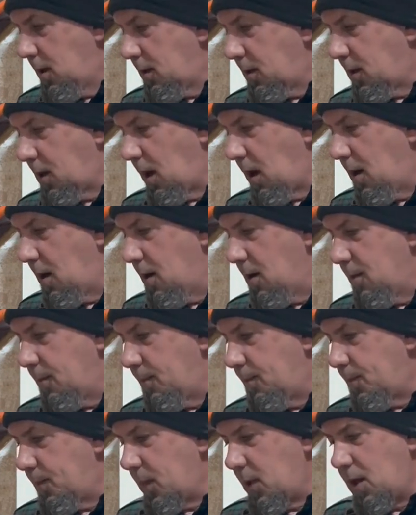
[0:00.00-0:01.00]
care,
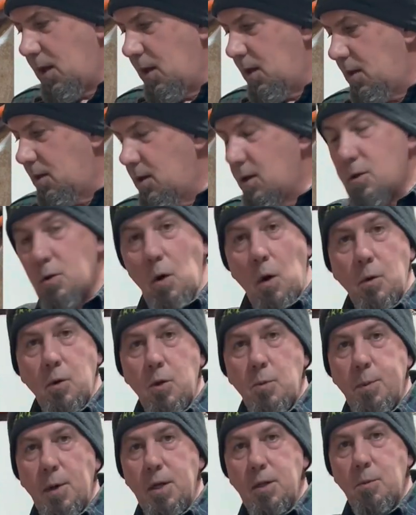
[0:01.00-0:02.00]
and it's our
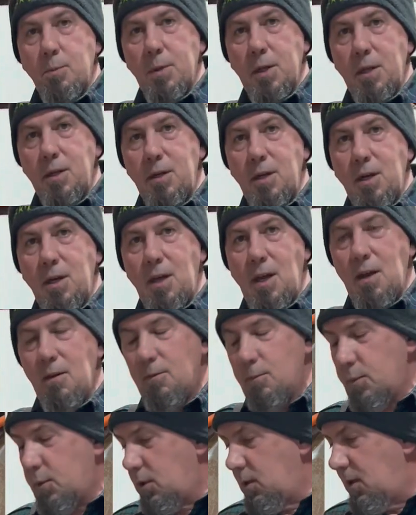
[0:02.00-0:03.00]
responsibility to
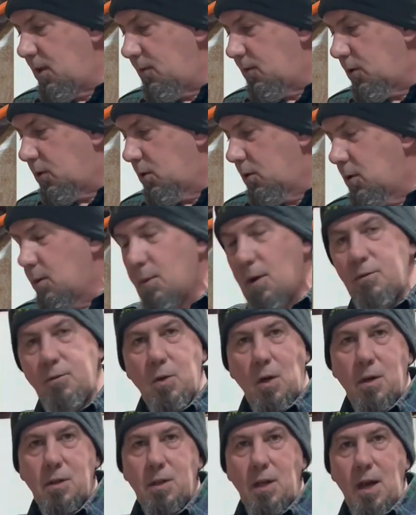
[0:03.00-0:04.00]
give it to them. I've
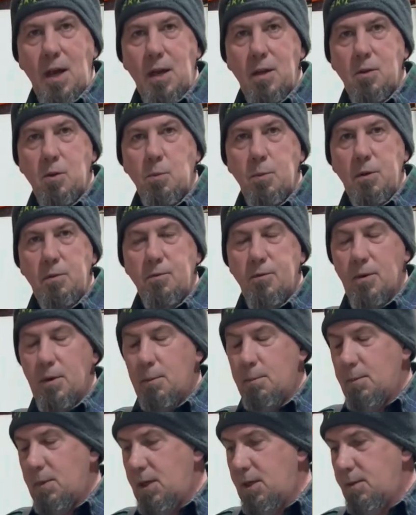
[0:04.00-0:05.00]
talked to houndsmen
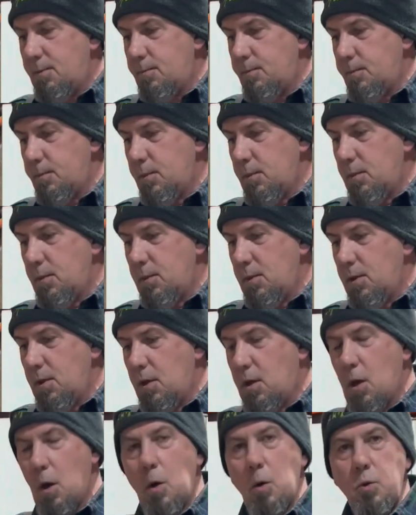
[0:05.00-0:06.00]
from the
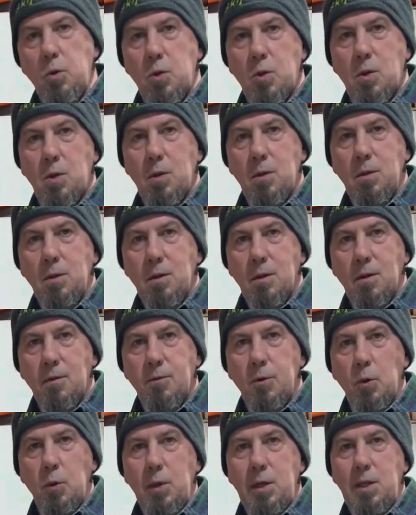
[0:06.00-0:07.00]
coast of
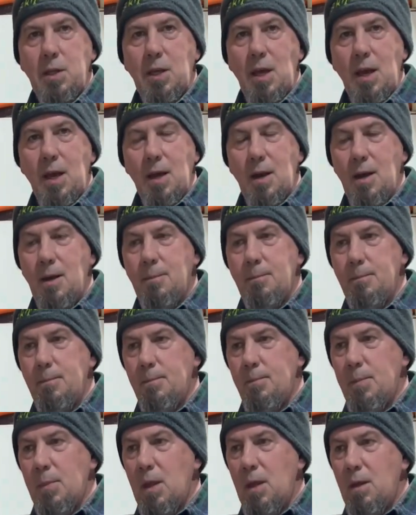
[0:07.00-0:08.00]
Louisiana,
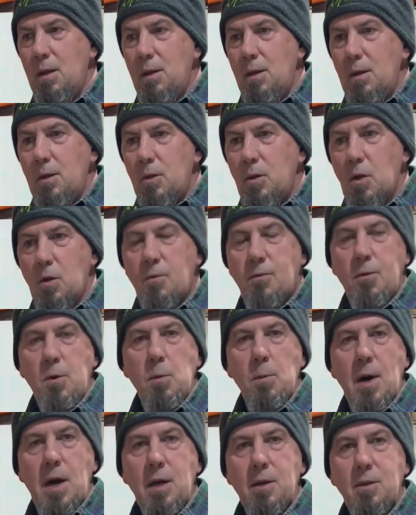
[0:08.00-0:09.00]
just a few
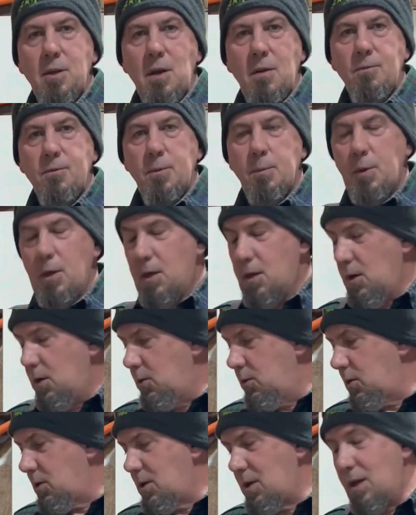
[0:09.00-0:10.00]
miles in from the
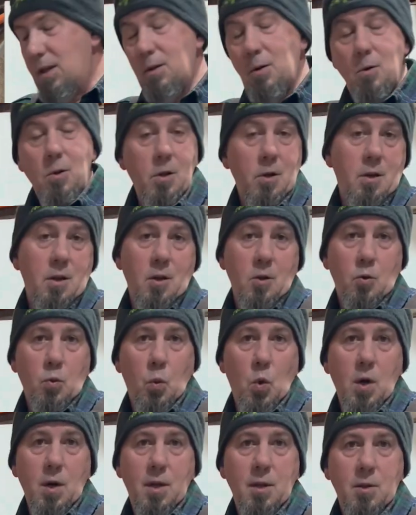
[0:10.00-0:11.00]
coast, and they're looking at
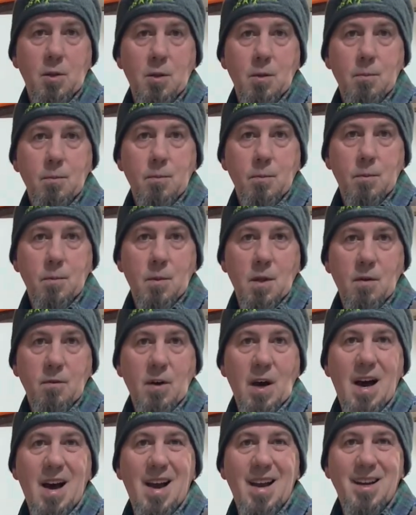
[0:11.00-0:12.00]
20s of
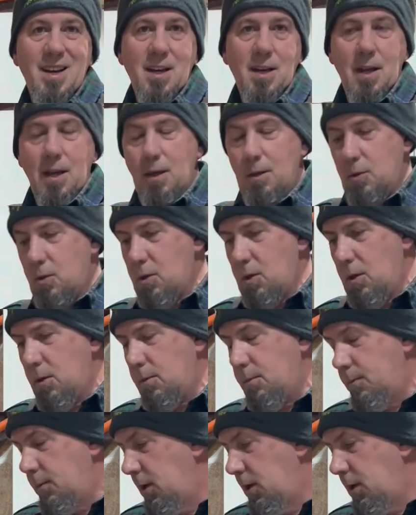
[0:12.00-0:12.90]
a high today. So